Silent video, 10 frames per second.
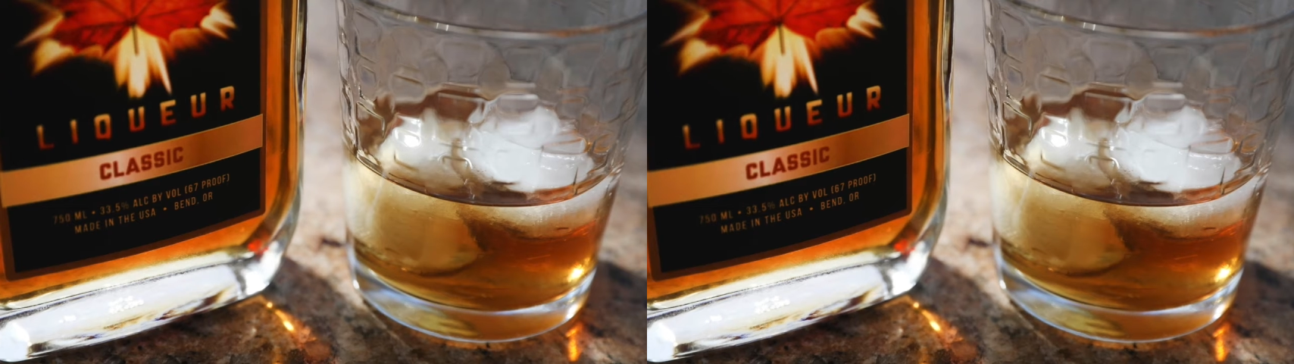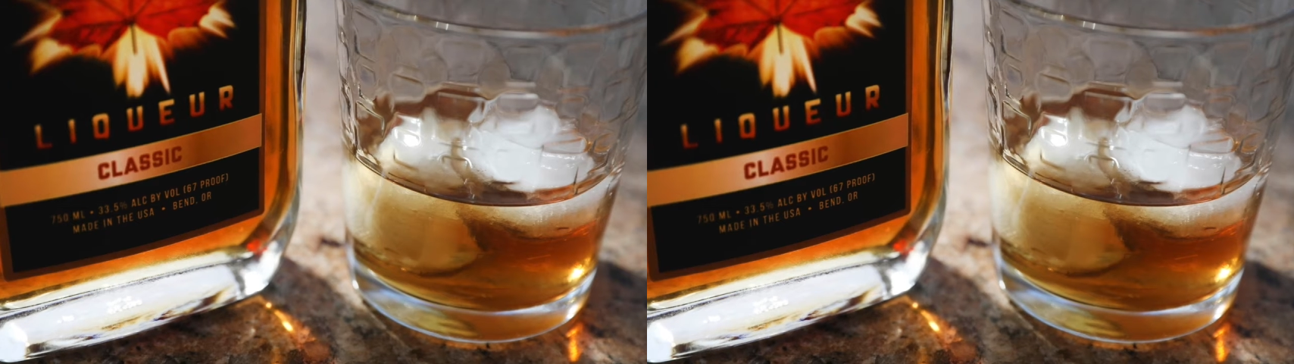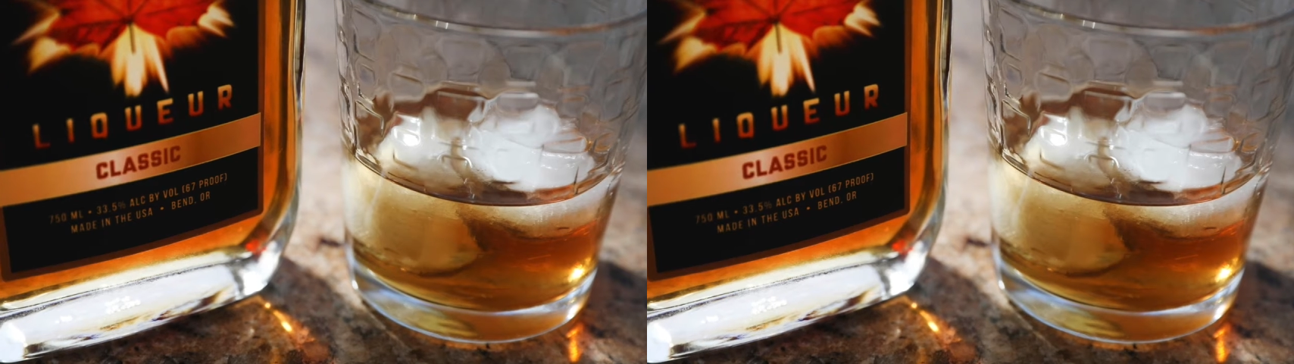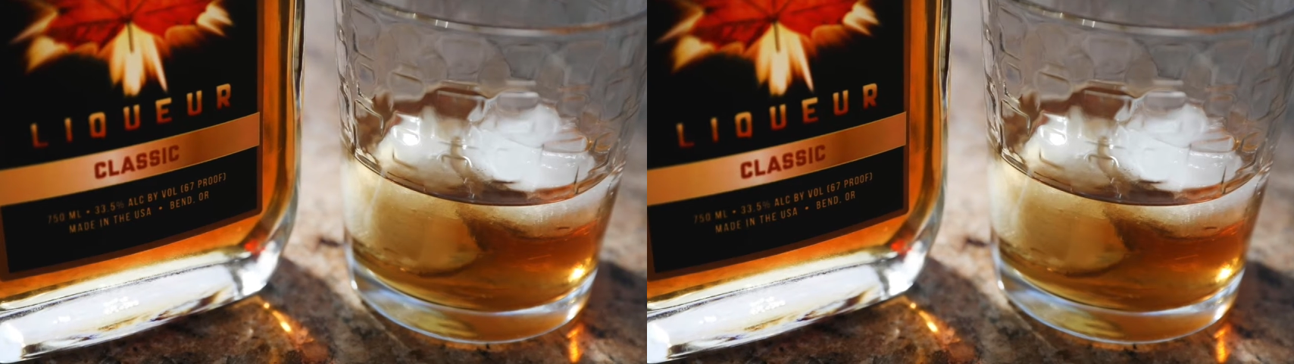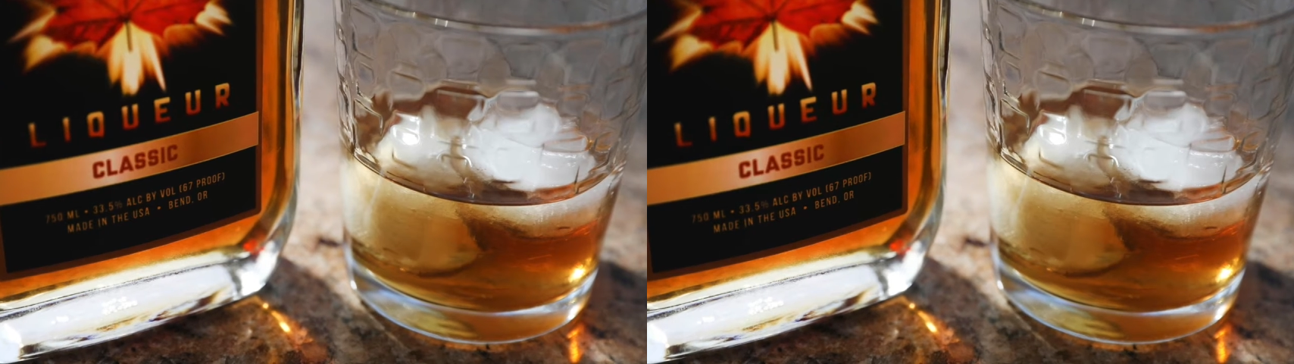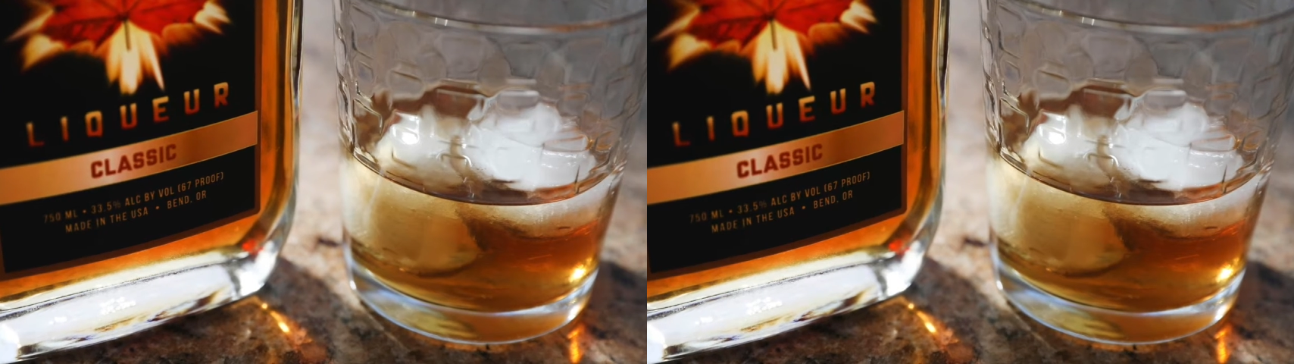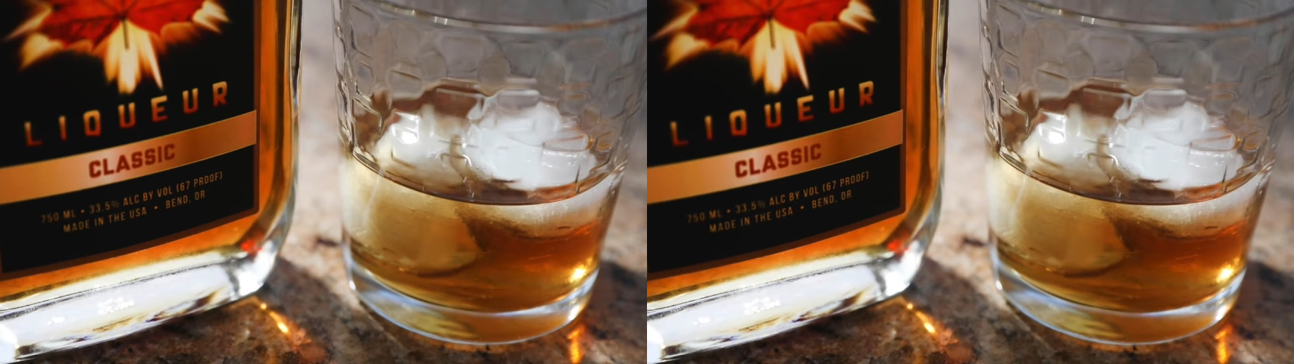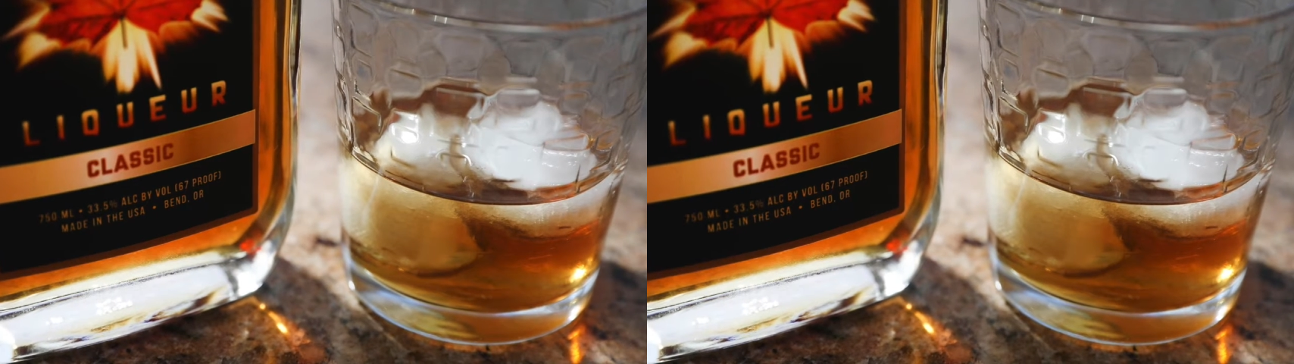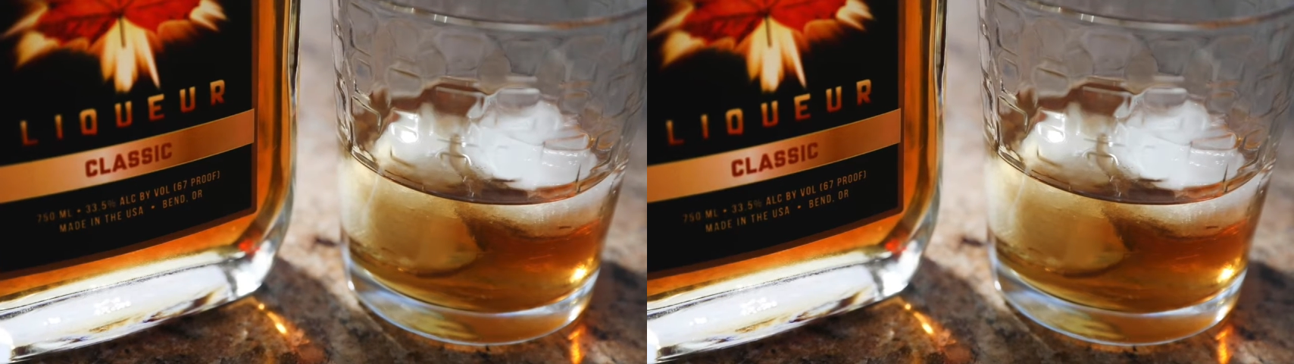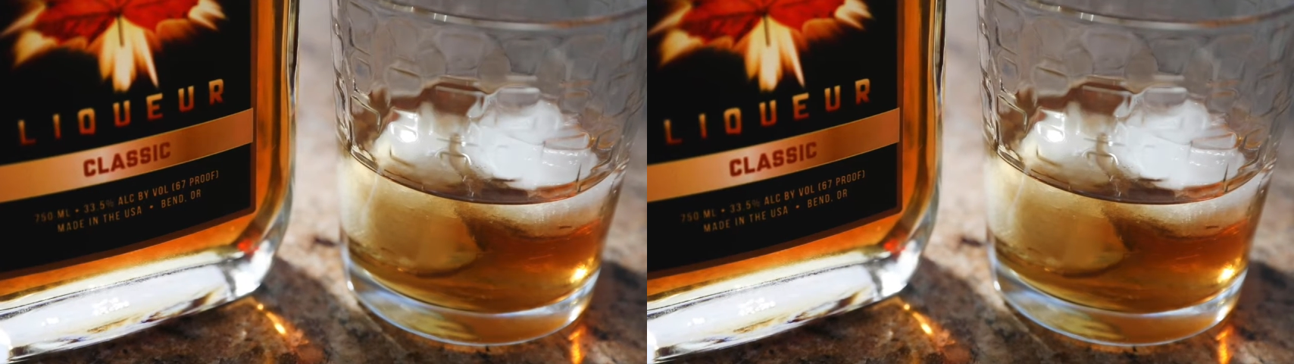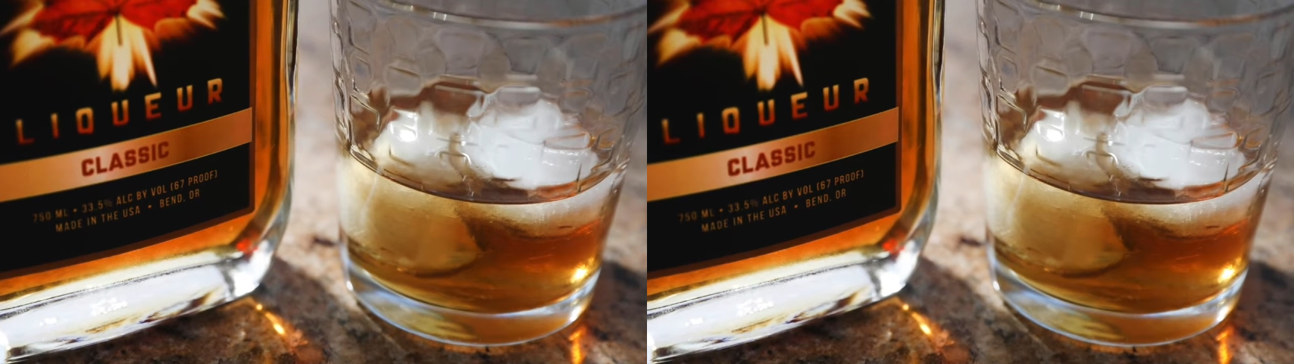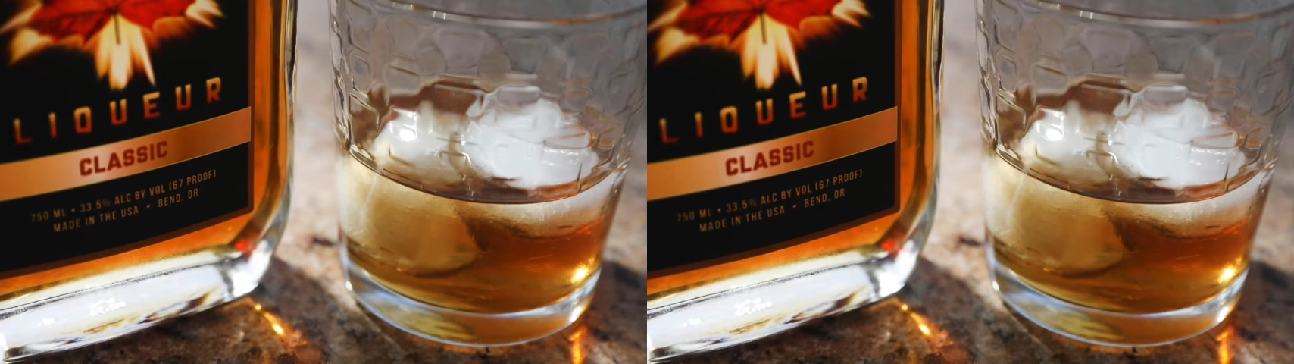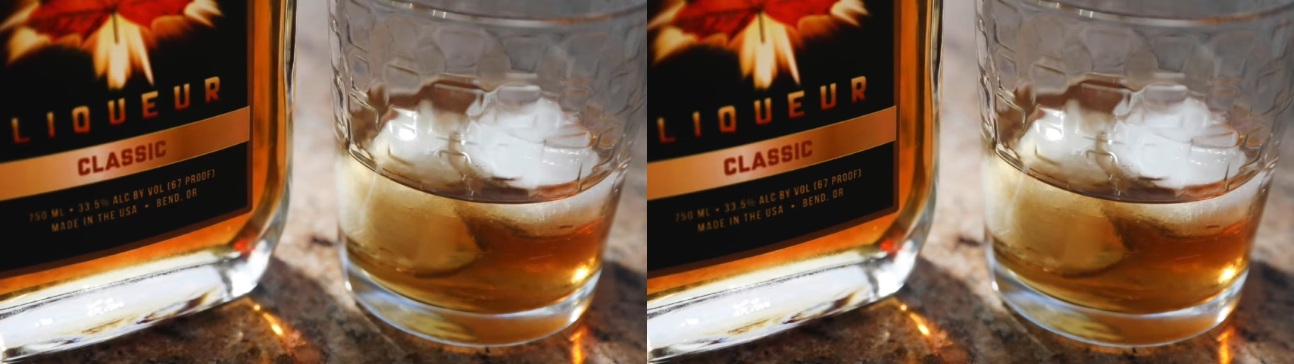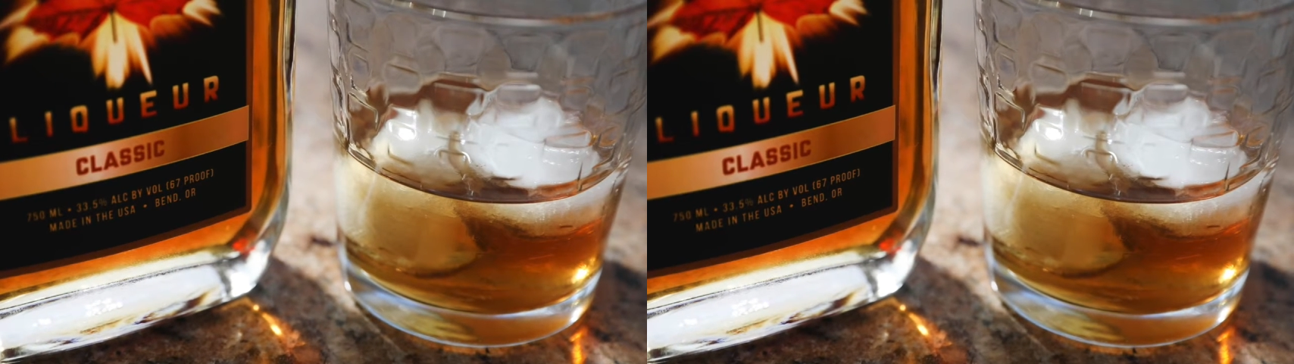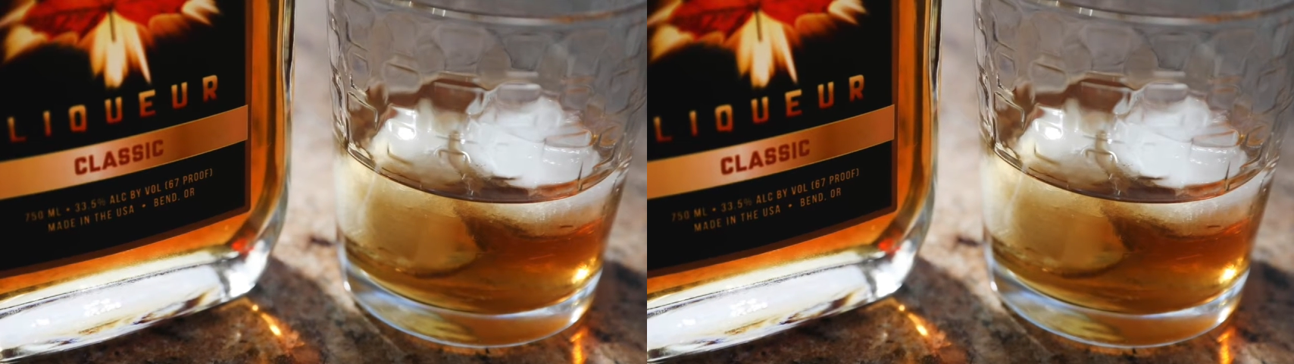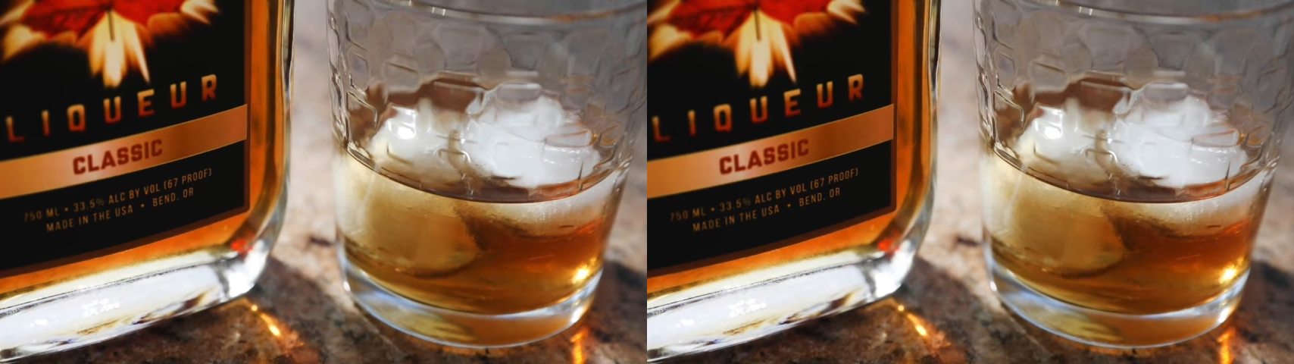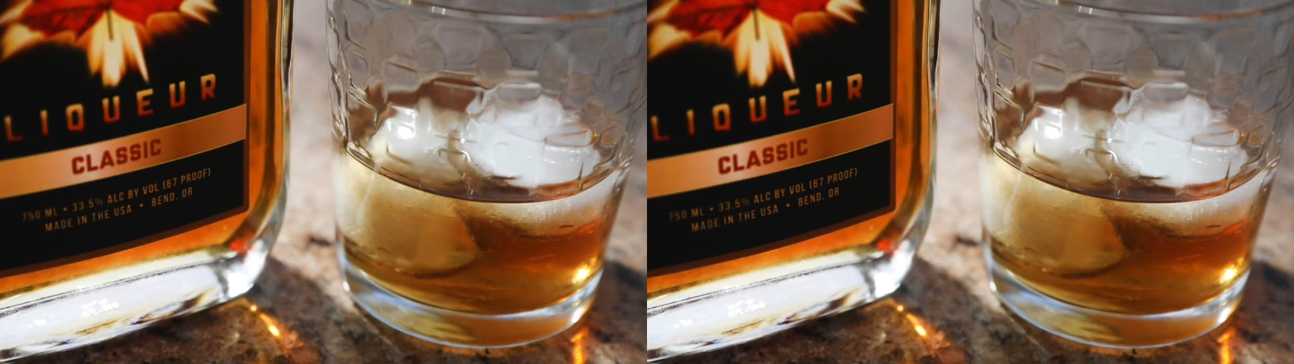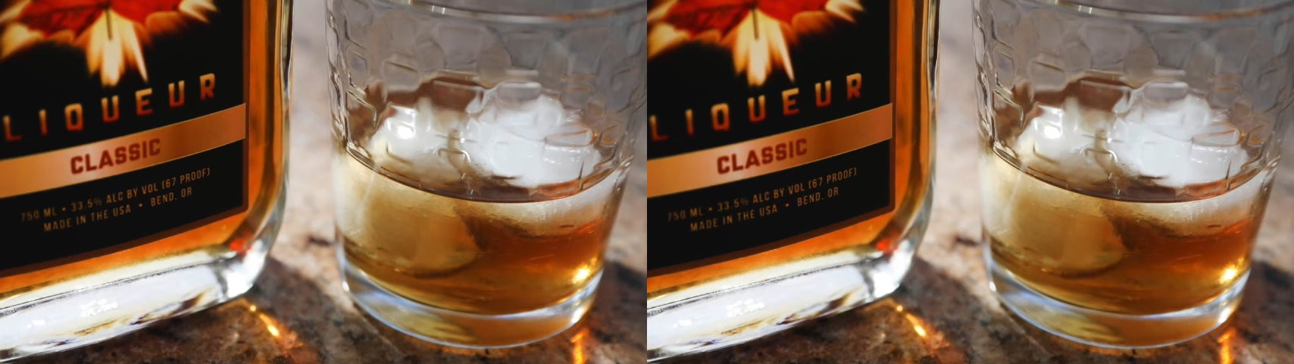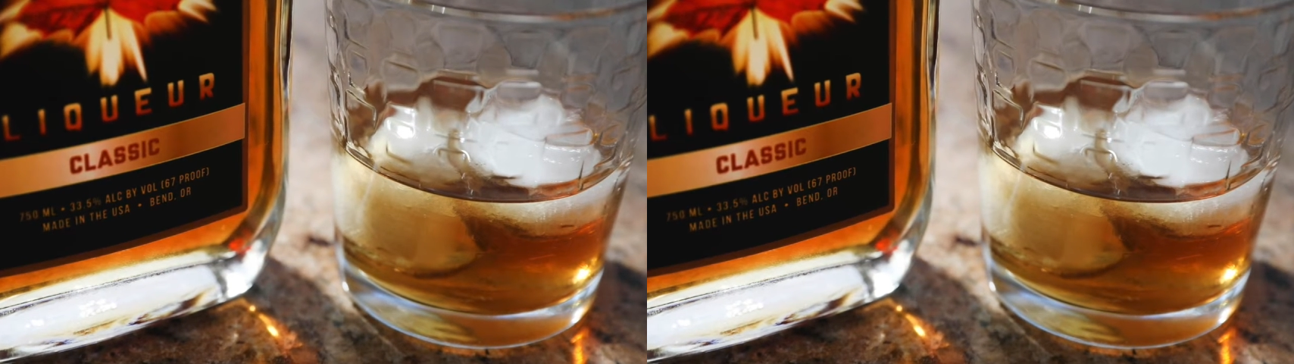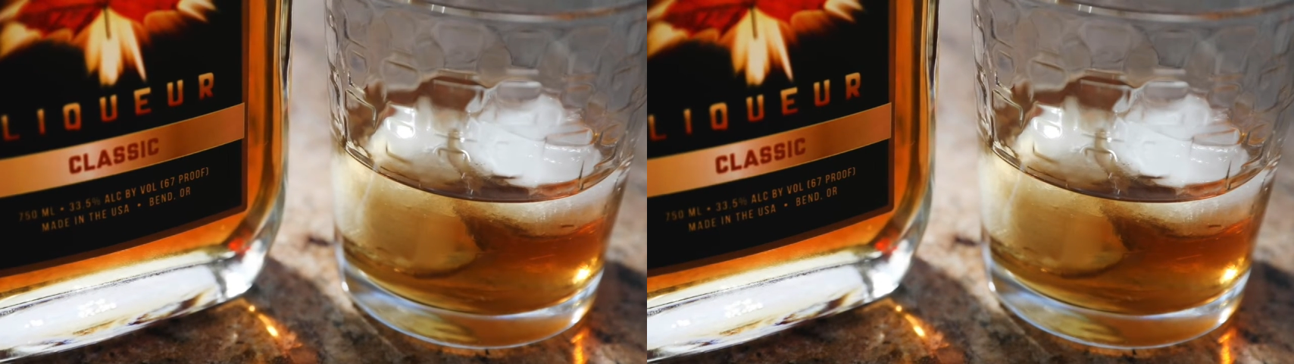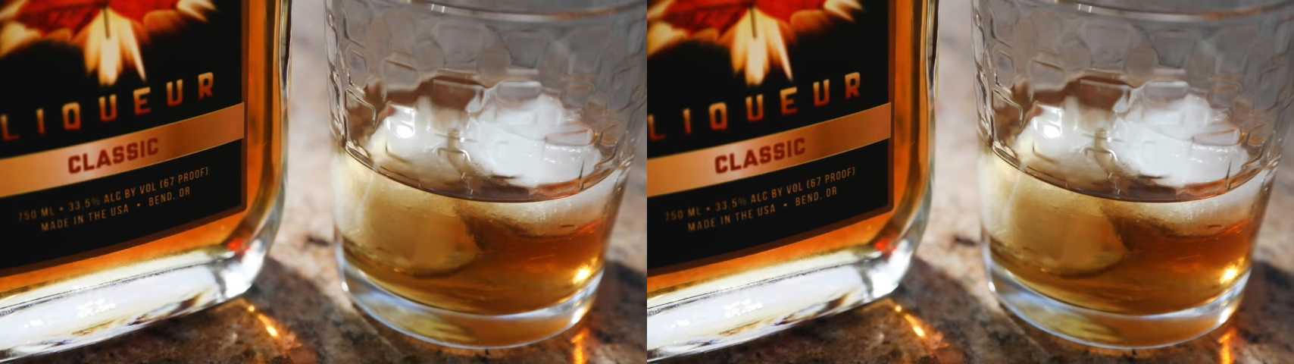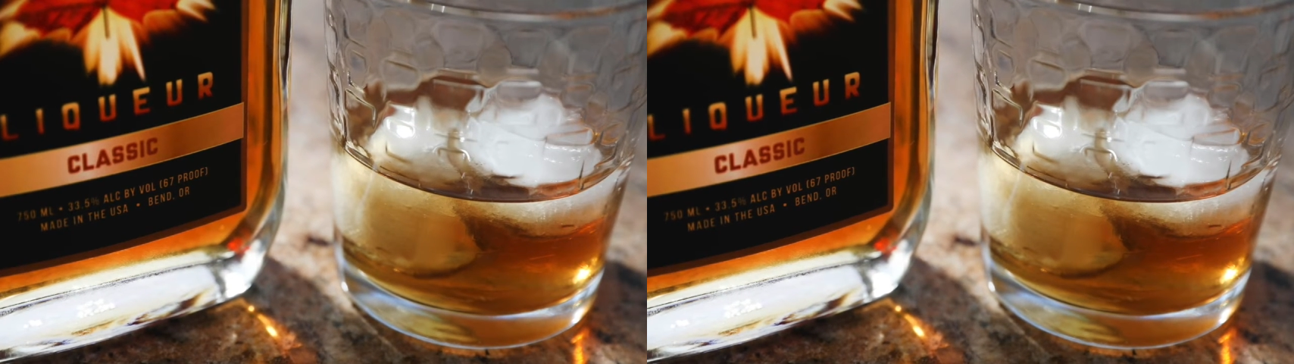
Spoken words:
(no speaker visible)